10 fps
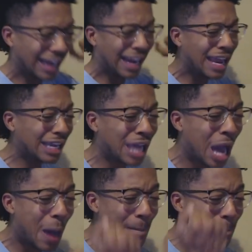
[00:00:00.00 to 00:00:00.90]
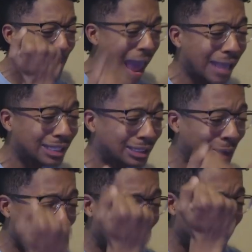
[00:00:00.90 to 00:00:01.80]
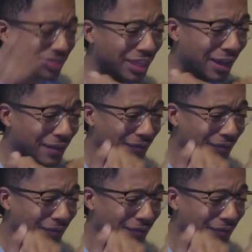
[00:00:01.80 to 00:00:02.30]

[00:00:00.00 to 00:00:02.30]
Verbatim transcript: he come back to the